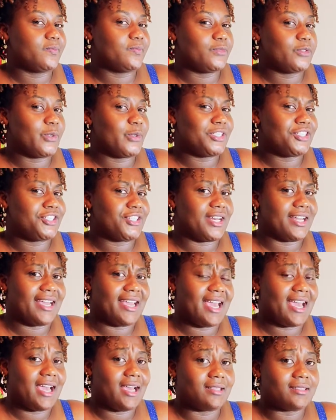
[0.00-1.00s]
what should I
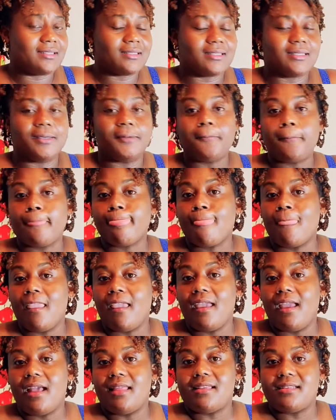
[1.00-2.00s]
ask?
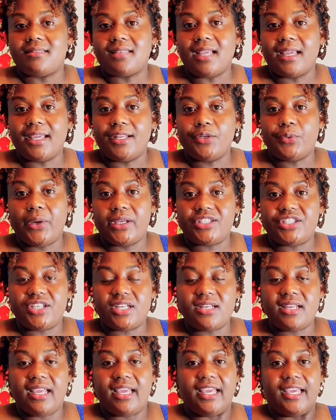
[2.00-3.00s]
The second
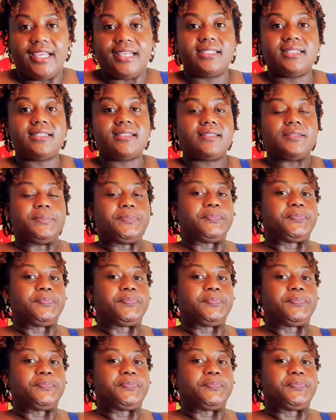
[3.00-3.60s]
question is,